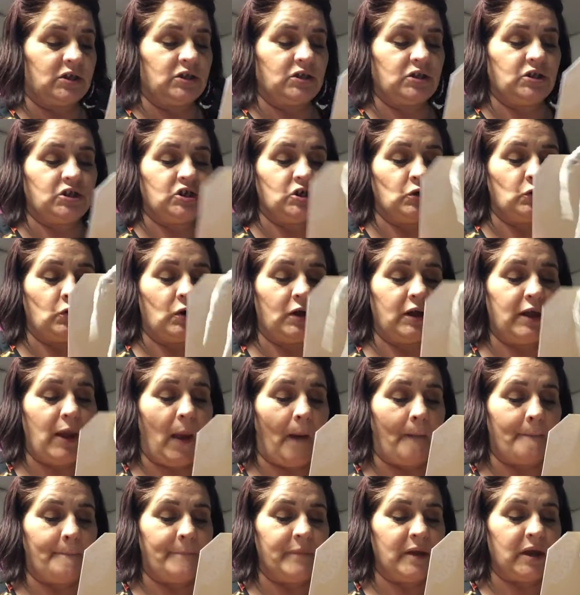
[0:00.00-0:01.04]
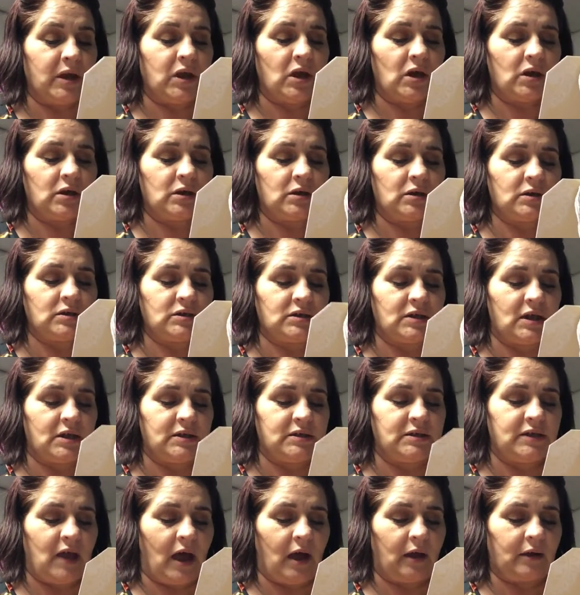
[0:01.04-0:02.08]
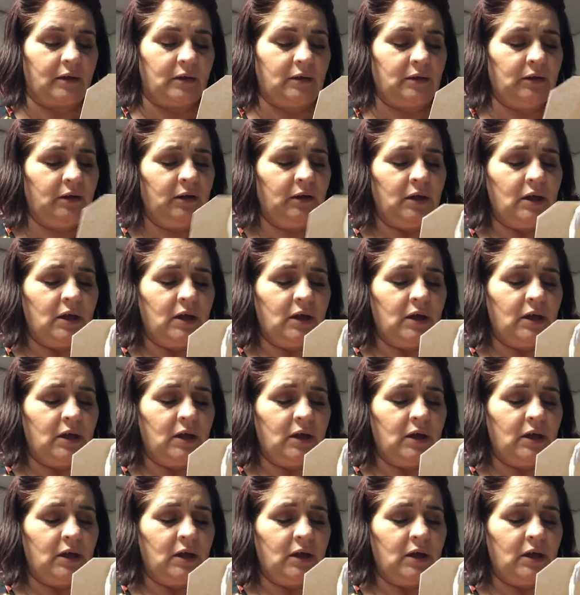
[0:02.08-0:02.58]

Enjoy. Big hugs, Donna.